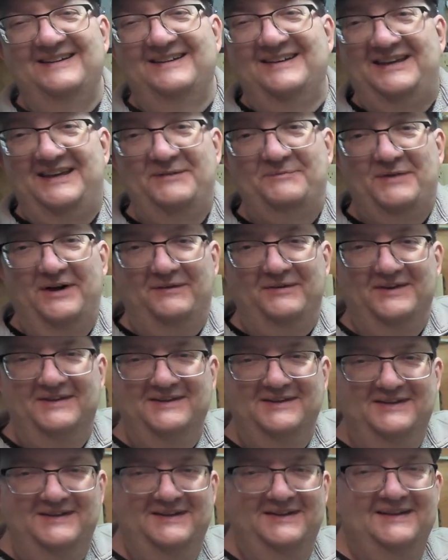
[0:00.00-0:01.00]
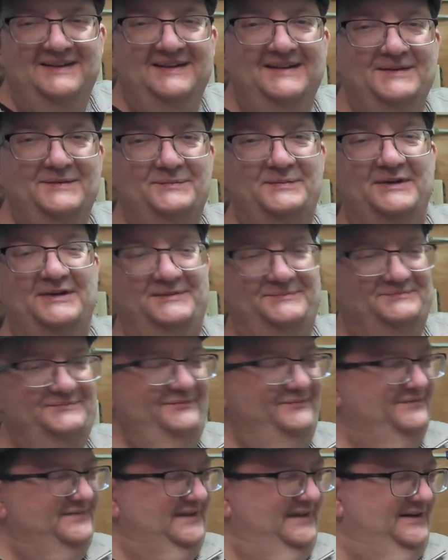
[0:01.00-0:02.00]
and keep everything. But
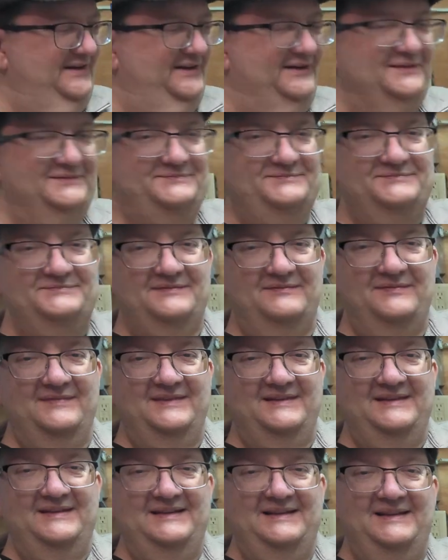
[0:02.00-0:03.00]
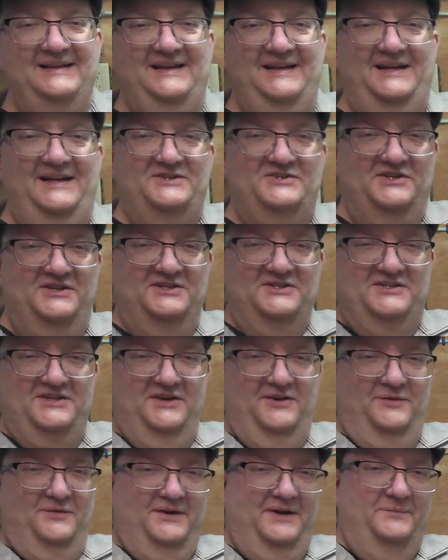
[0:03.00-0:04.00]
you know, as you can
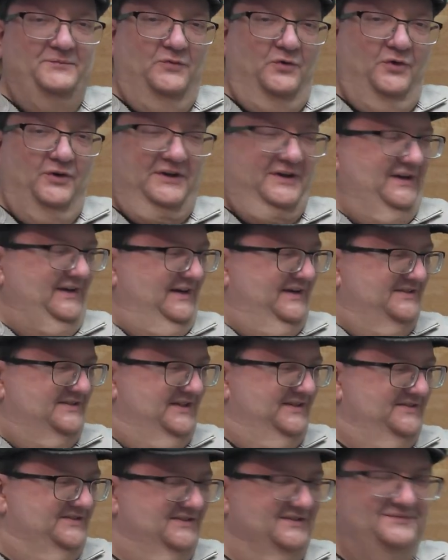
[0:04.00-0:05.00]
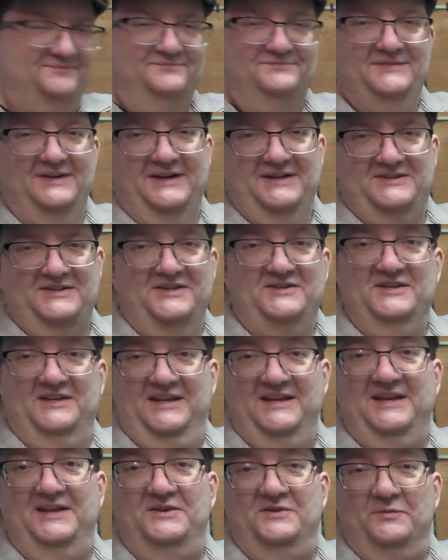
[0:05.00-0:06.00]
tell, when I'm working, I tend to I tend to
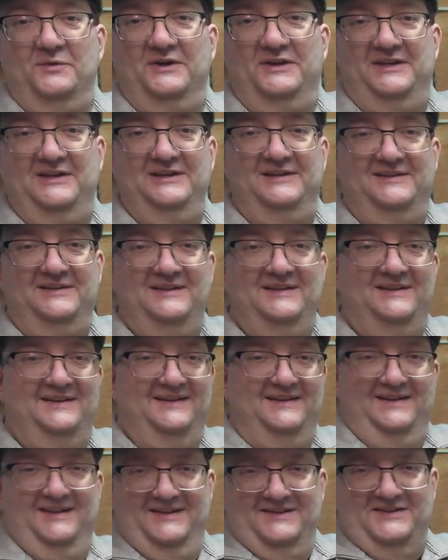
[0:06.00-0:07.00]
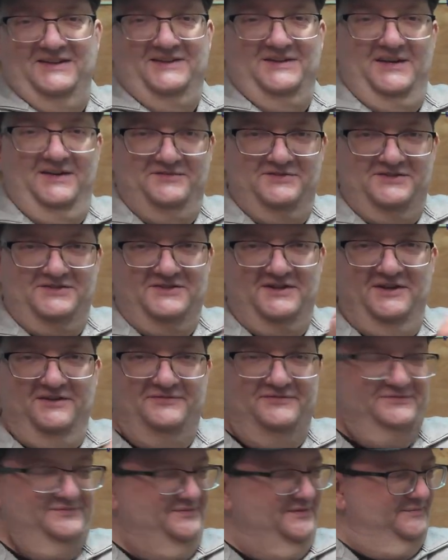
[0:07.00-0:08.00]
get into a kit, and I tend to have stuff
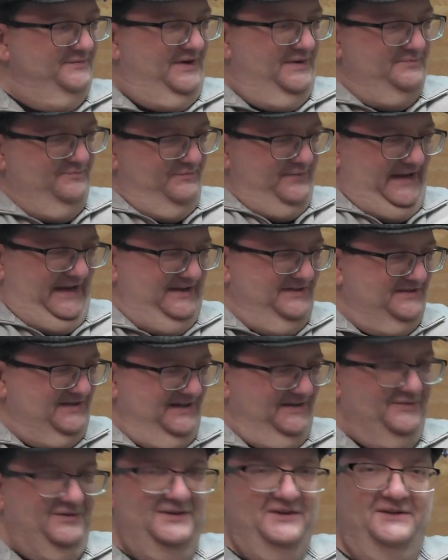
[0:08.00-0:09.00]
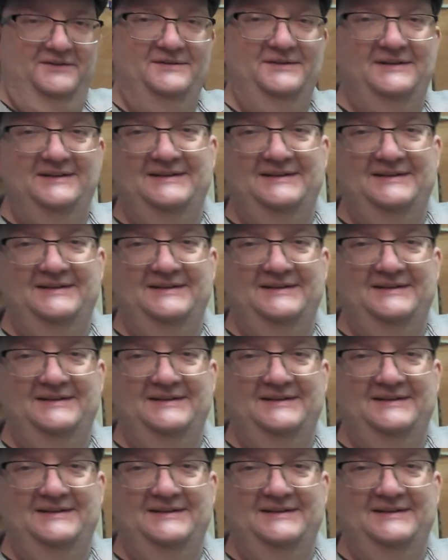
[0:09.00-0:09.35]
in my paint and everything.